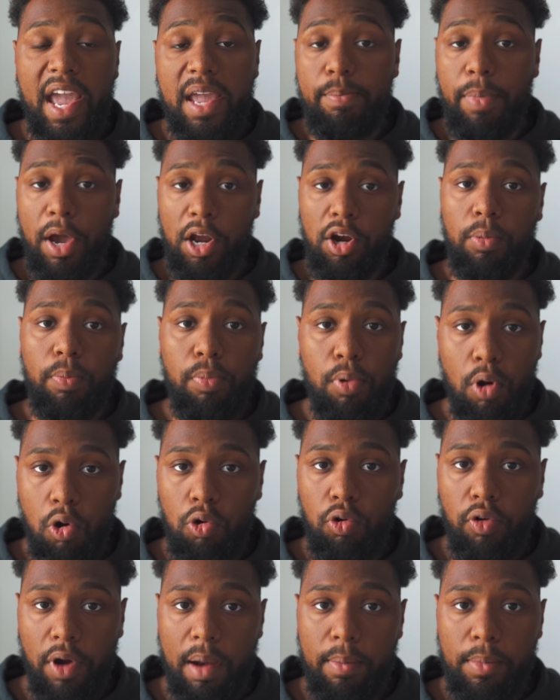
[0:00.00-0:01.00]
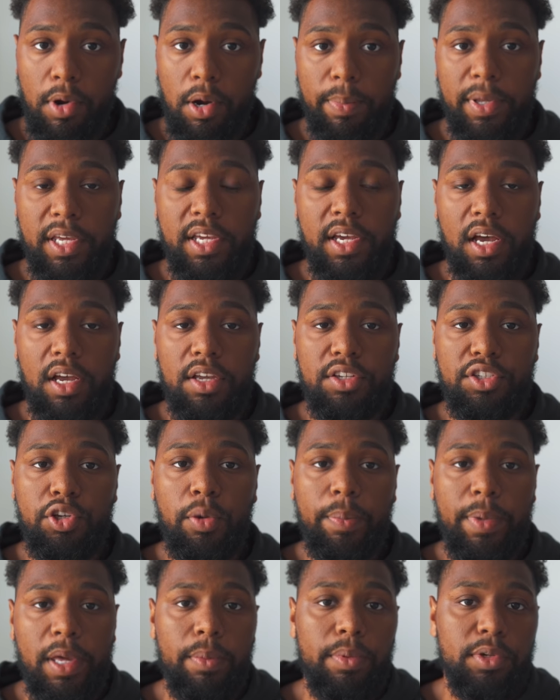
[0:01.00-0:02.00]
a better programmer because
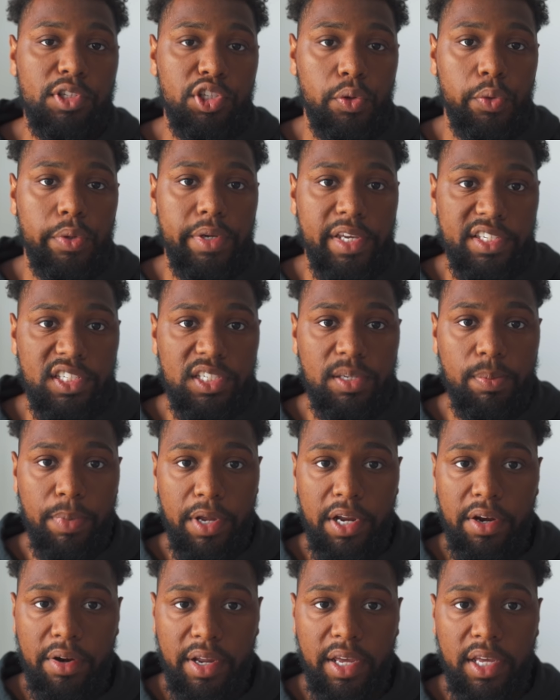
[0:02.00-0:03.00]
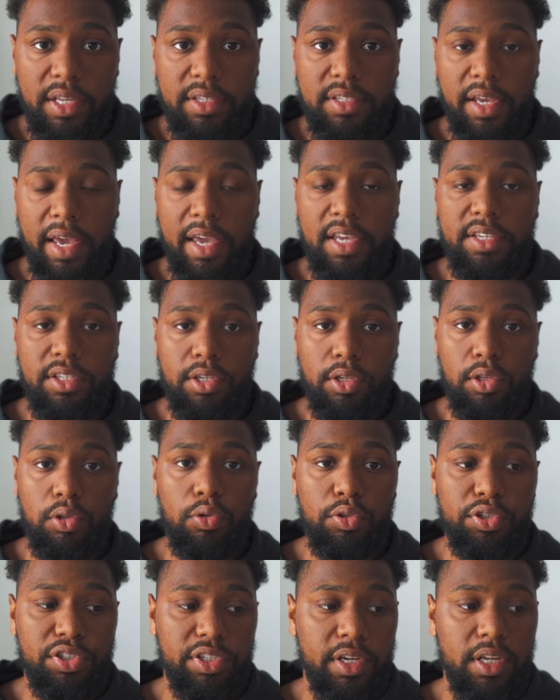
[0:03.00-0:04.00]
you'll be able to experience a
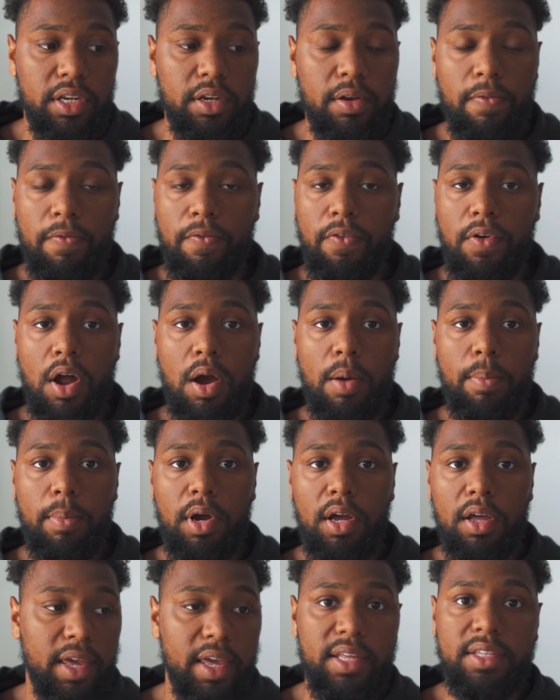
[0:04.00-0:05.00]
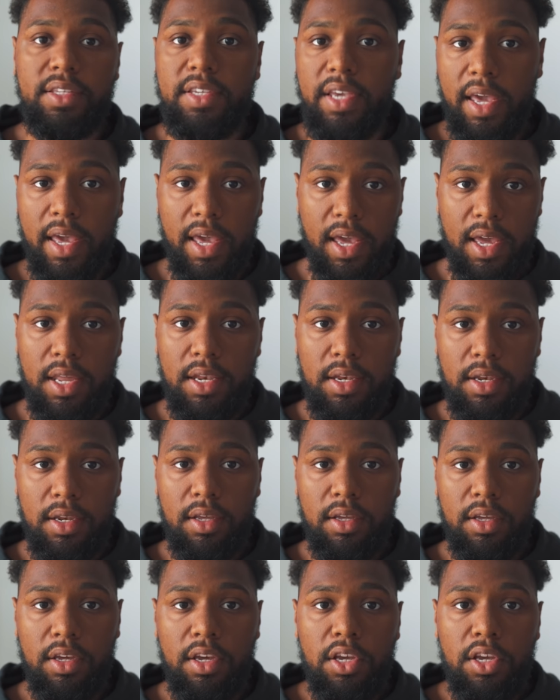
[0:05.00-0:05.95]
solution from end to end.